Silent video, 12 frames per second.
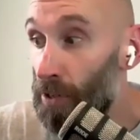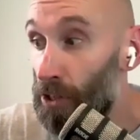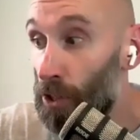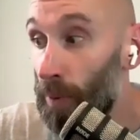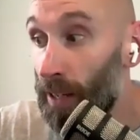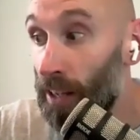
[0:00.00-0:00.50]

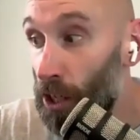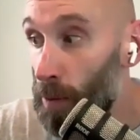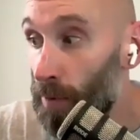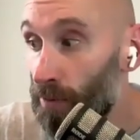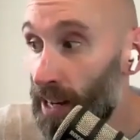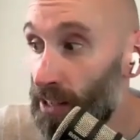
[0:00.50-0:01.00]
Pursuing a
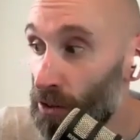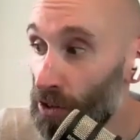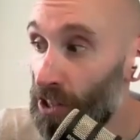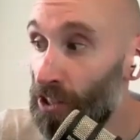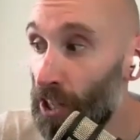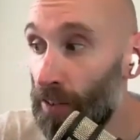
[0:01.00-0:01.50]
human
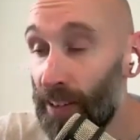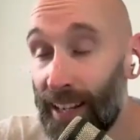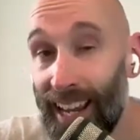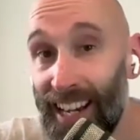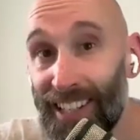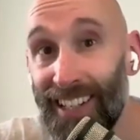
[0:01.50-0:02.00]
resources
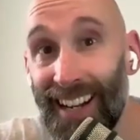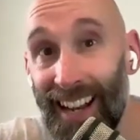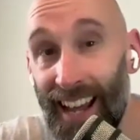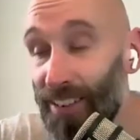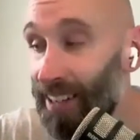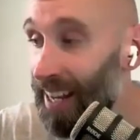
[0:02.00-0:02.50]
certification
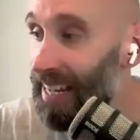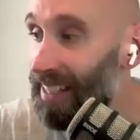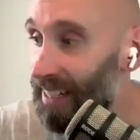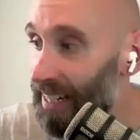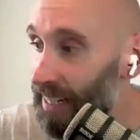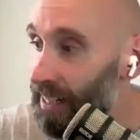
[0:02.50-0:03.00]
allowed
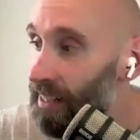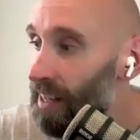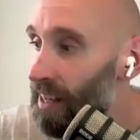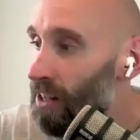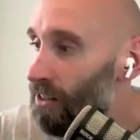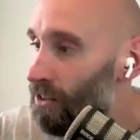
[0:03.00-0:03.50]
Katie
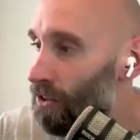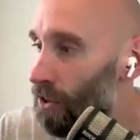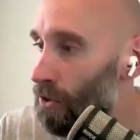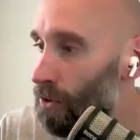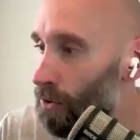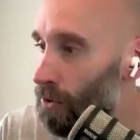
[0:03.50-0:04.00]

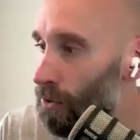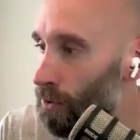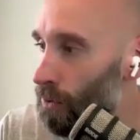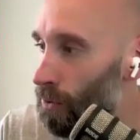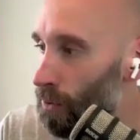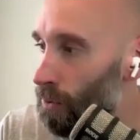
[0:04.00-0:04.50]

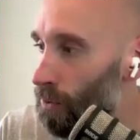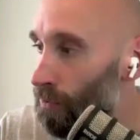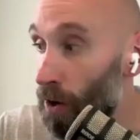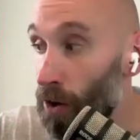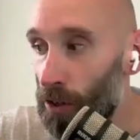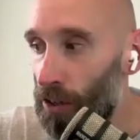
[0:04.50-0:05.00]
to
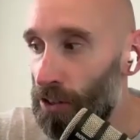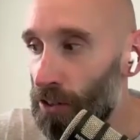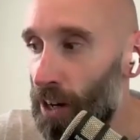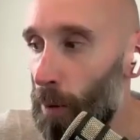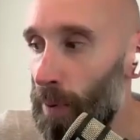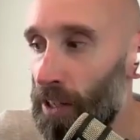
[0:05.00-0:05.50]
focus
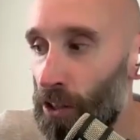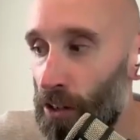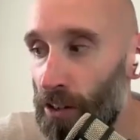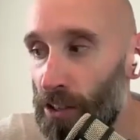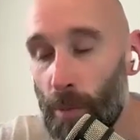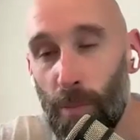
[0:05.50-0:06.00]
on helping
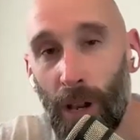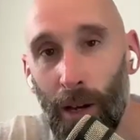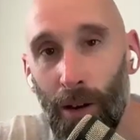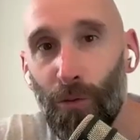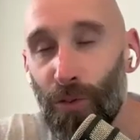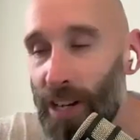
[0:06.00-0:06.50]
studios
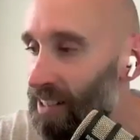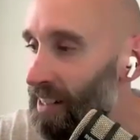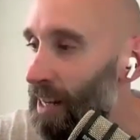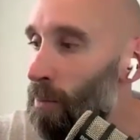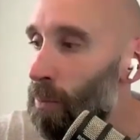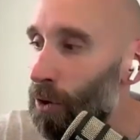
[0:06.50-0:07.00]
comply with
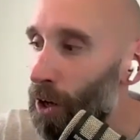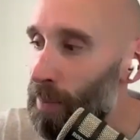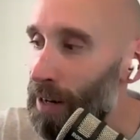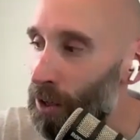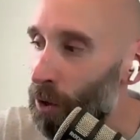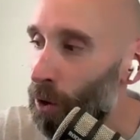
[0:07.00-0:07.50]
recent
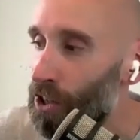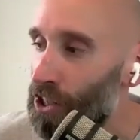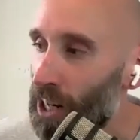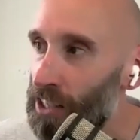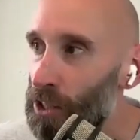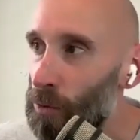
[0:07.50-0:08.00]
employment law
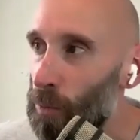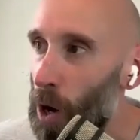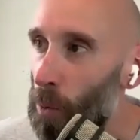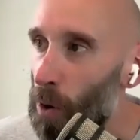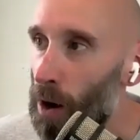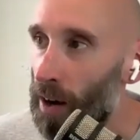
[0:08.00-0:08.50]
changes
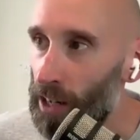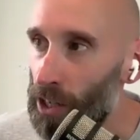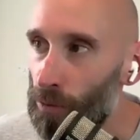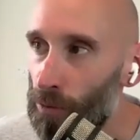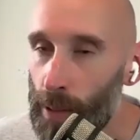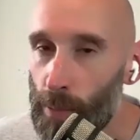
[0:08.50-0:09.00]
worldwide. I
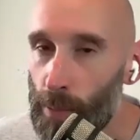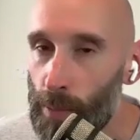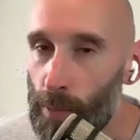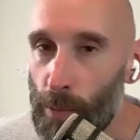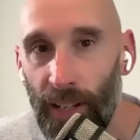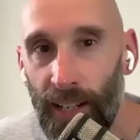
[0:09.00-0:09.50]
should really move
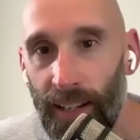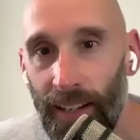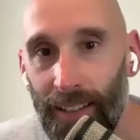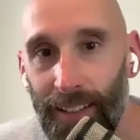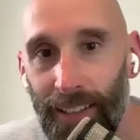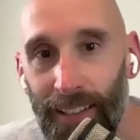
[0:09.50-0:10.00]
this over
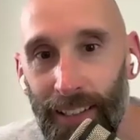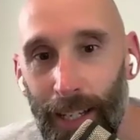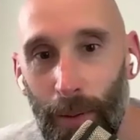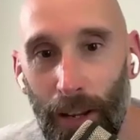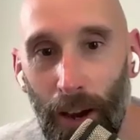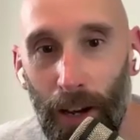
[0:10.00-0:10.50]
here.
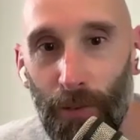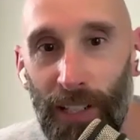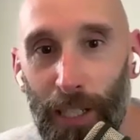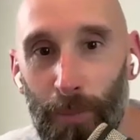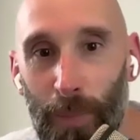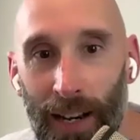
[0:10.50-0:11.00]
Here we go. I can
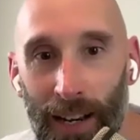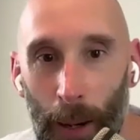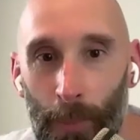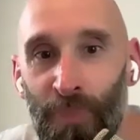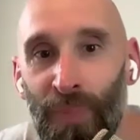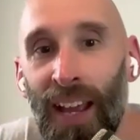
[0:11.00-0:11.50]
read this better
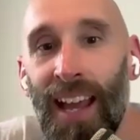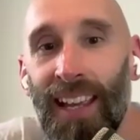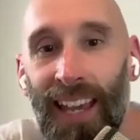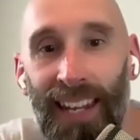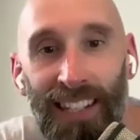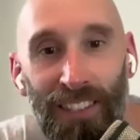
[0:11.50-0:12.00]
now.
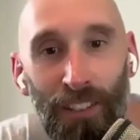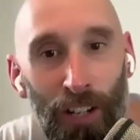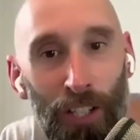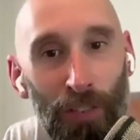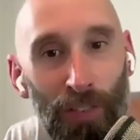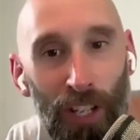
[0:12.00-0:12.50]
Katie's
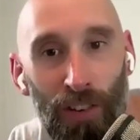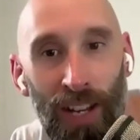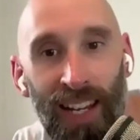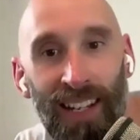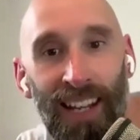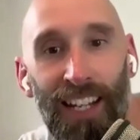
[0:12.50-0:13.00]
knowledge of the
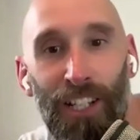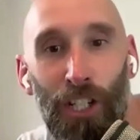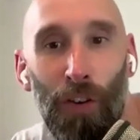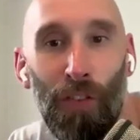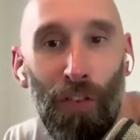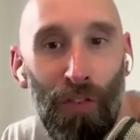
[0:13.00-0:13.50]
unique
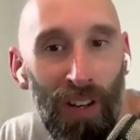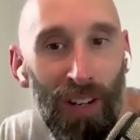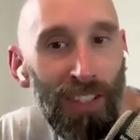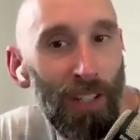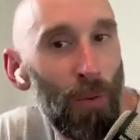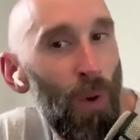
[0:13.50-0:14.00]
nature of the
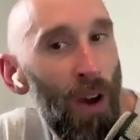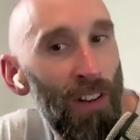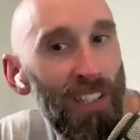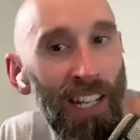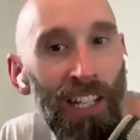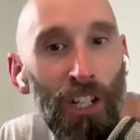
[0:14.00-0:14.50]
fitness and
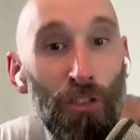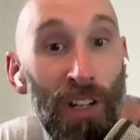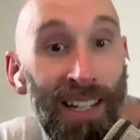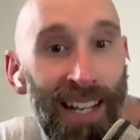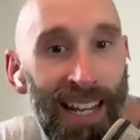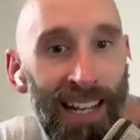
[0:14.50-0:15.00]
wellness
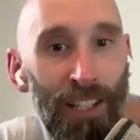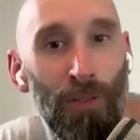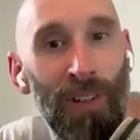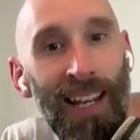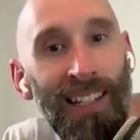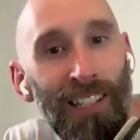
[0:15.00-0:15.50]
industry needs
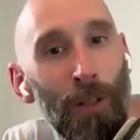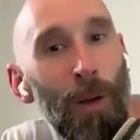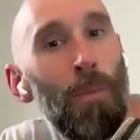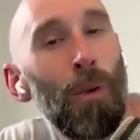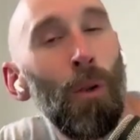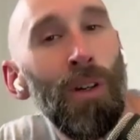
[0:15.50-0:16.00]
related to
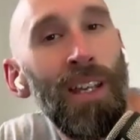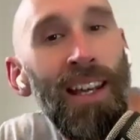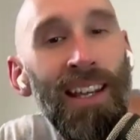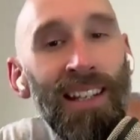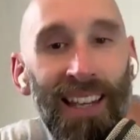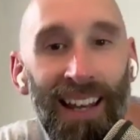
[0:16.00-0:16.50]

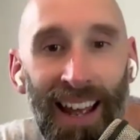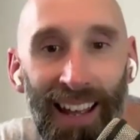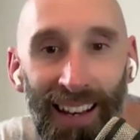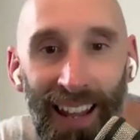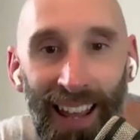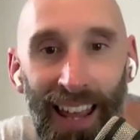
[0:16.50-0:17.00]
employees
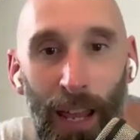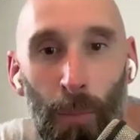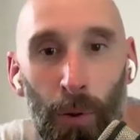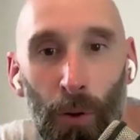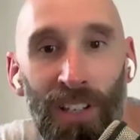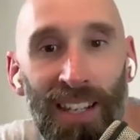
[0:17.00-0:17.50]

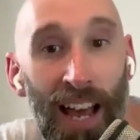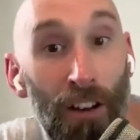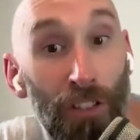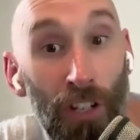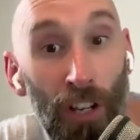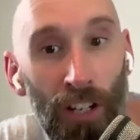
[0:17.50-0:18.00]

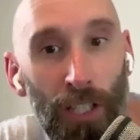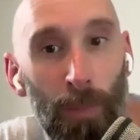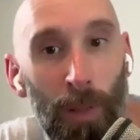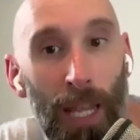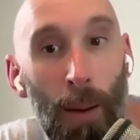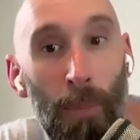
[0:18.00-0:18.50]
allows her to
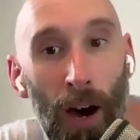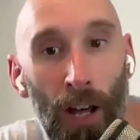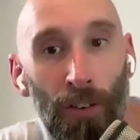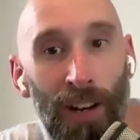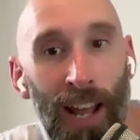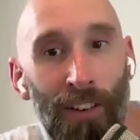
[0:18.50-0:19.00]
be their
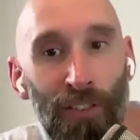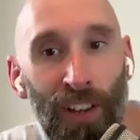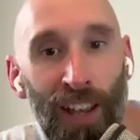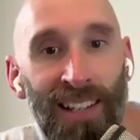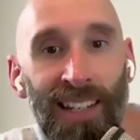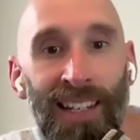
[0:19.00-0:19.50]
partner and
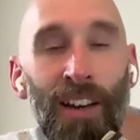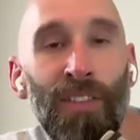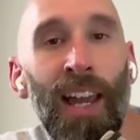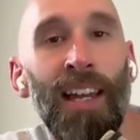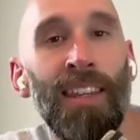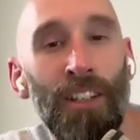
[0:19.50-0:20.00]
advocate as they
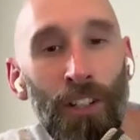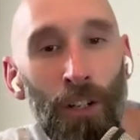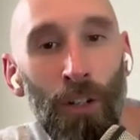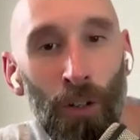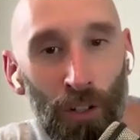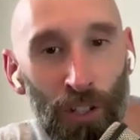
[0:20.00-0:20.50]
navigate the
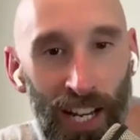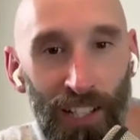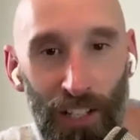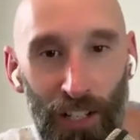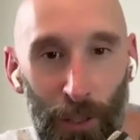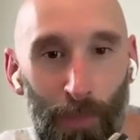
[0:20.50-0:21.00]
new law
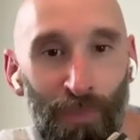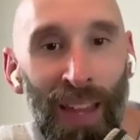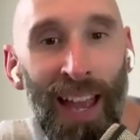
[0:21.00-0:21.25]
changes.